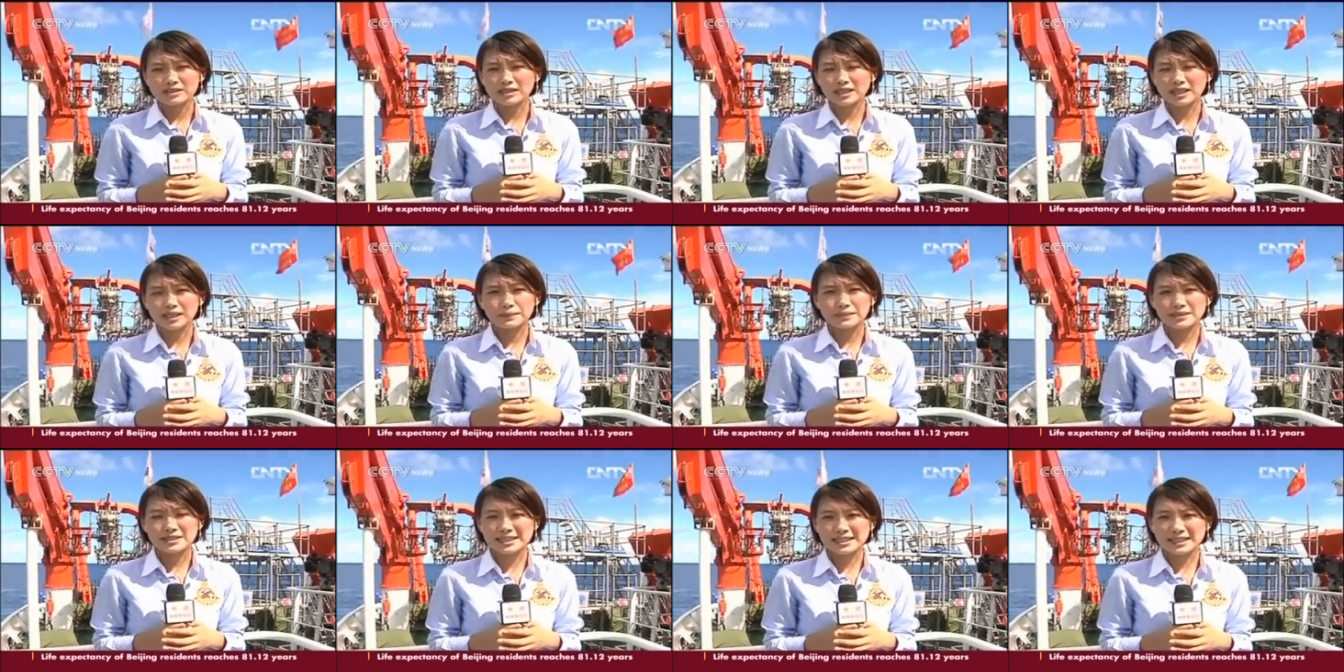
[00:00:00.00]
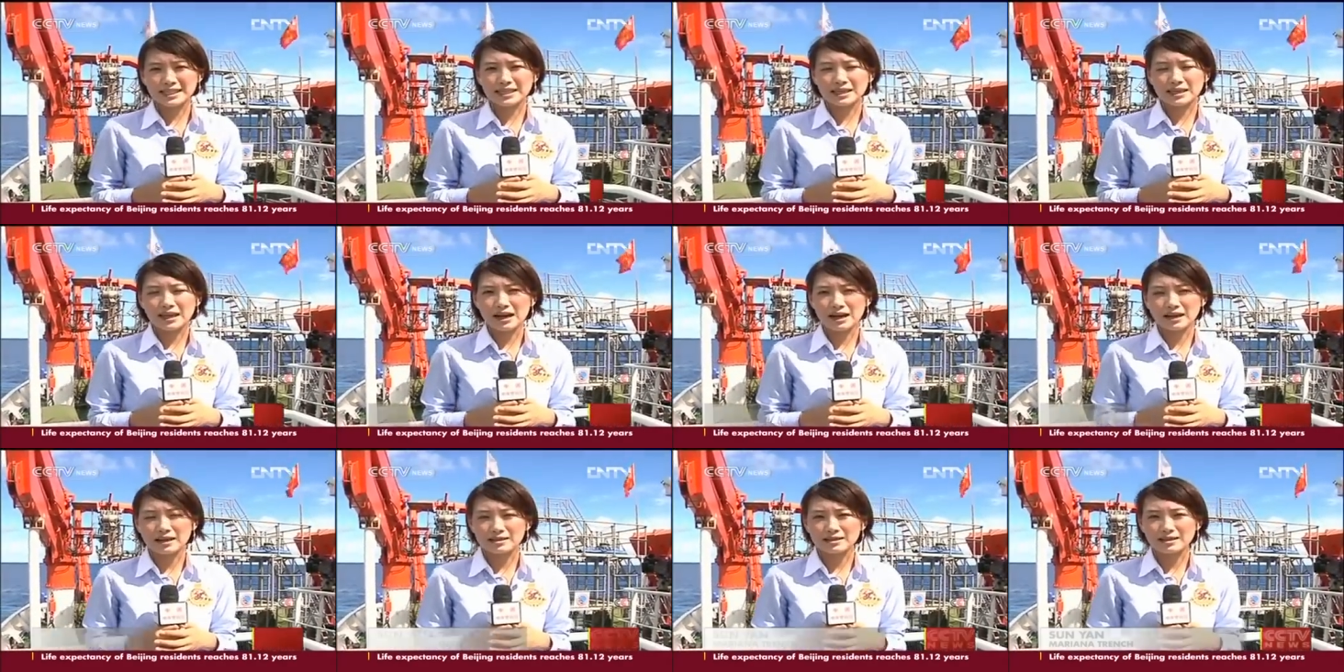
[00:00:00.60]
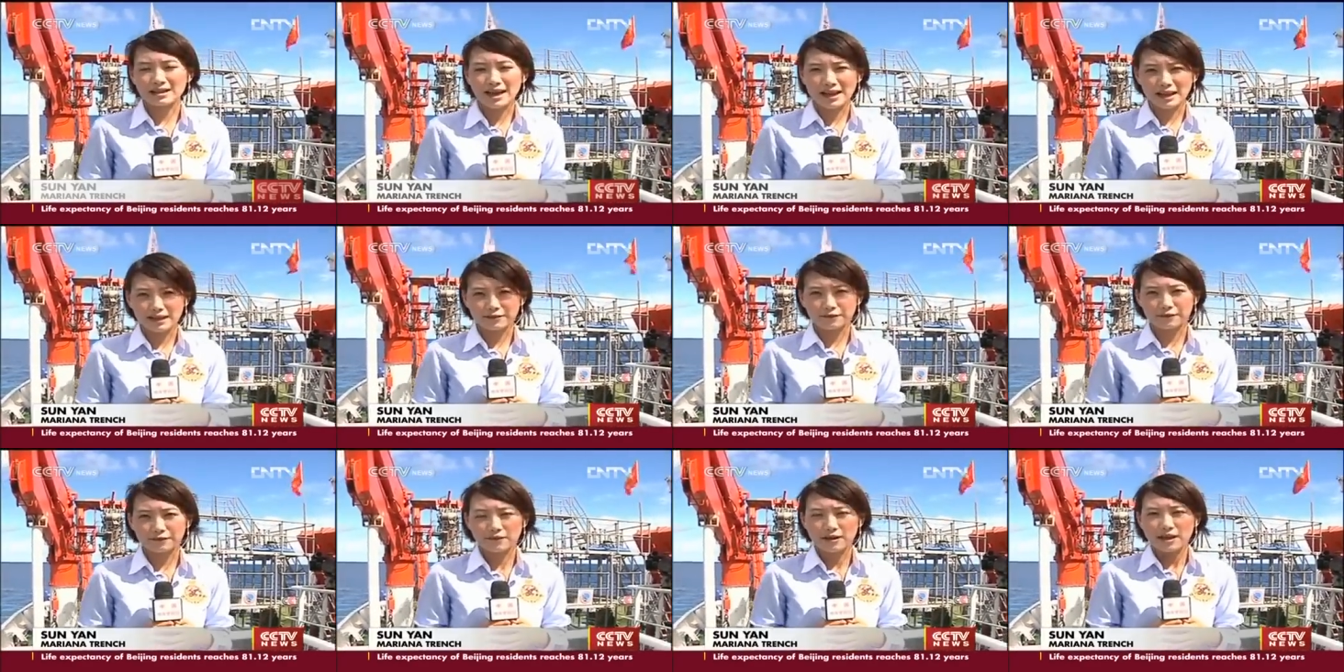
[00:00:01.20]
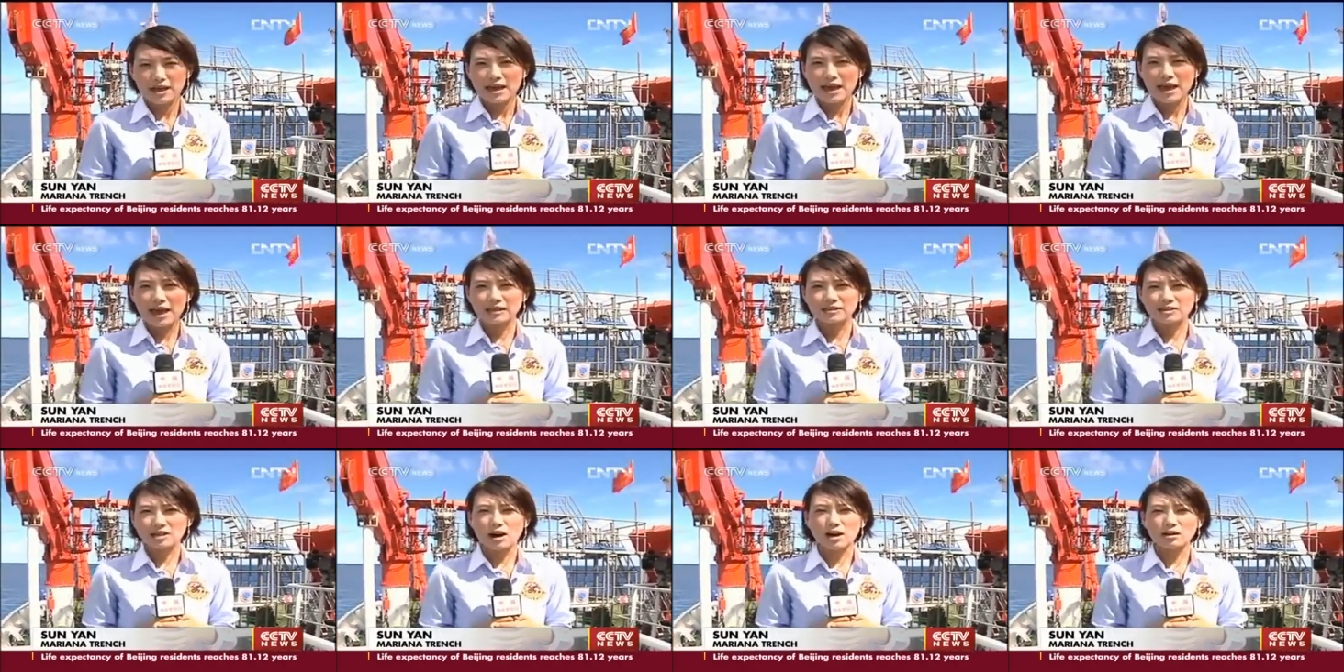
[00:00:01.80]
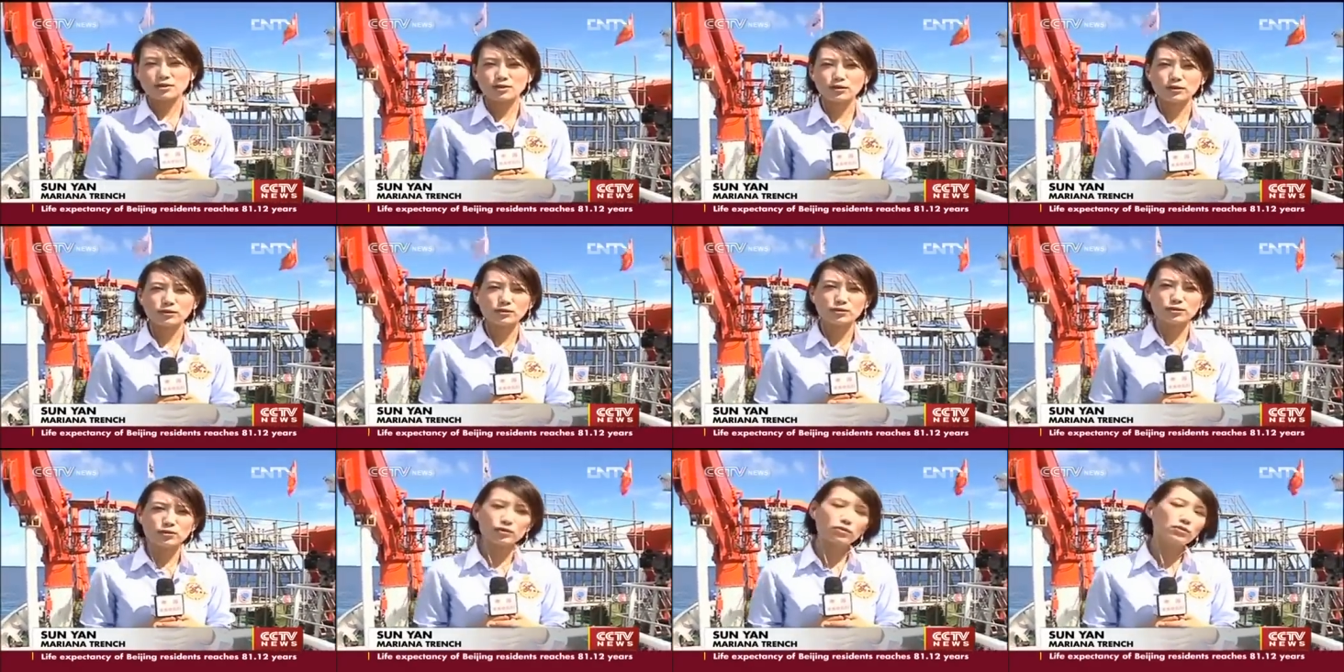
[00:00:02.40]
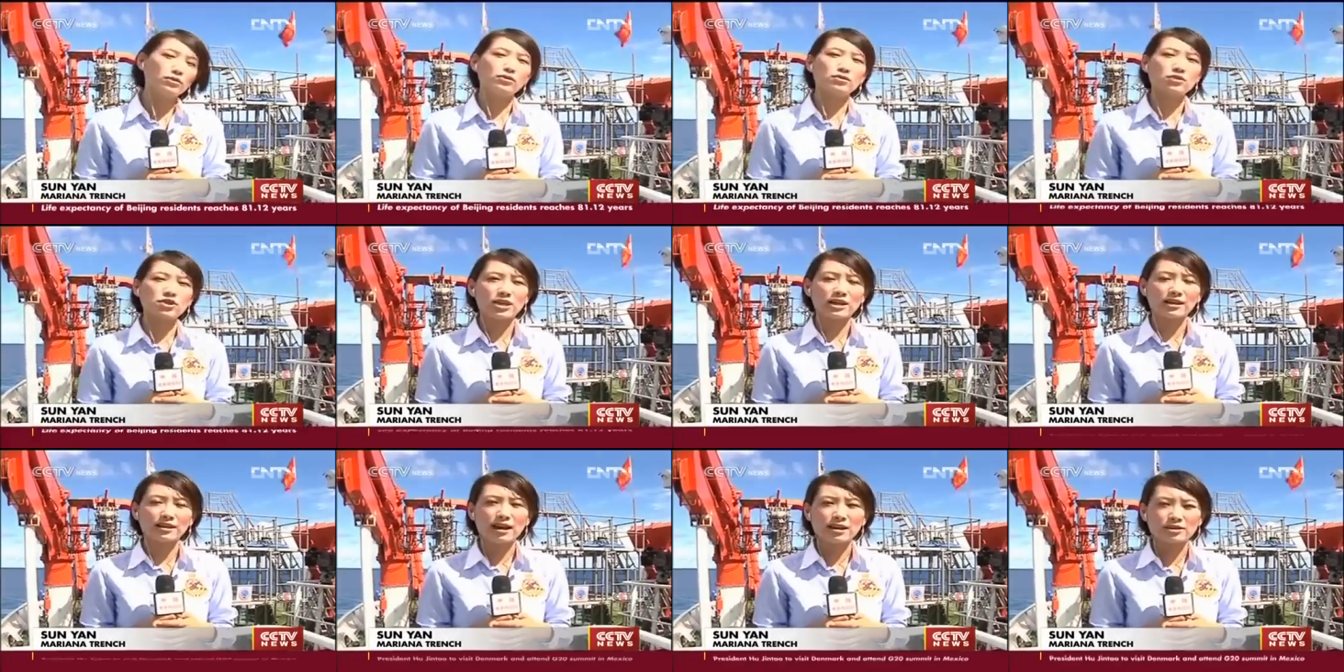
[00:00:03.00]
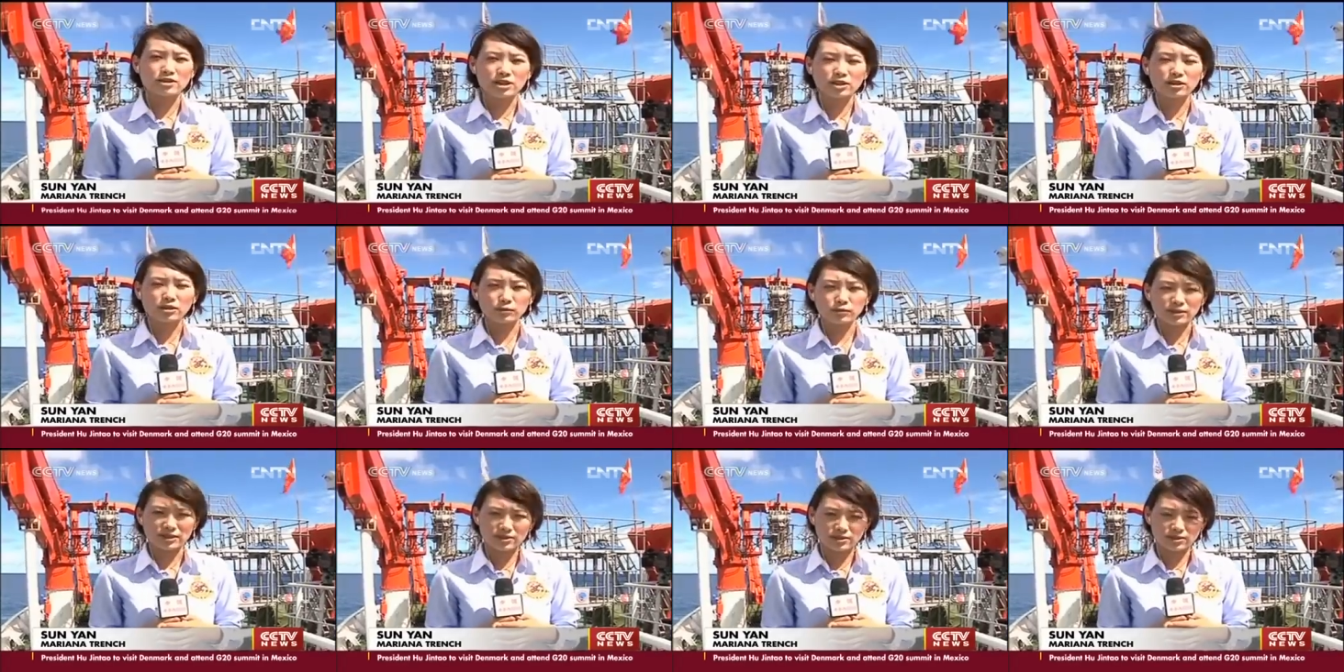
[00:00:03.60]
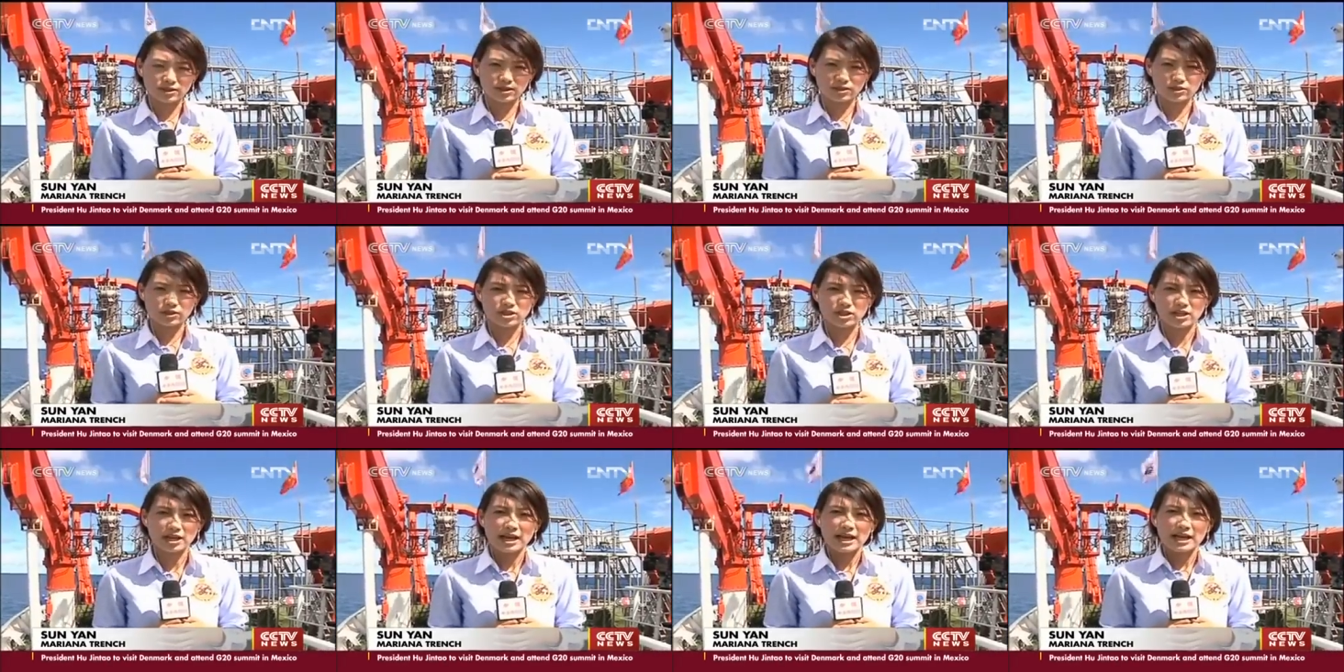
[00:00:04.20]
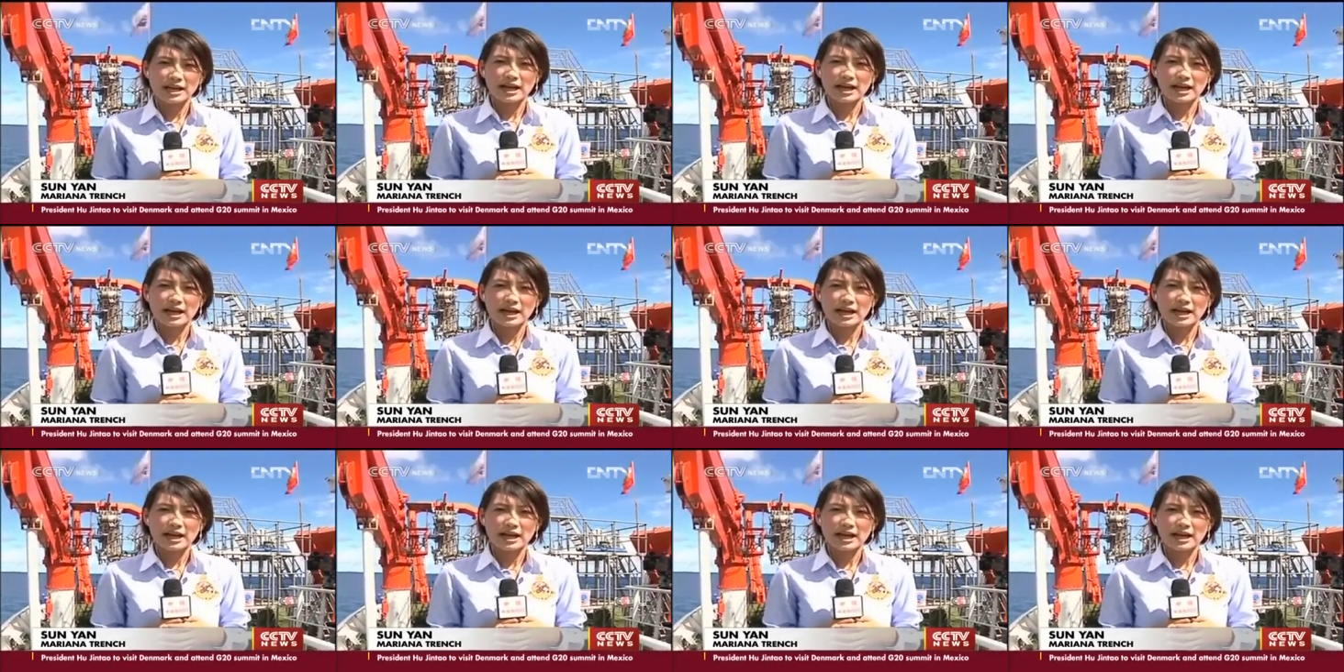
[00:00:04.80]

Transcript: deep sea life and also do geological research.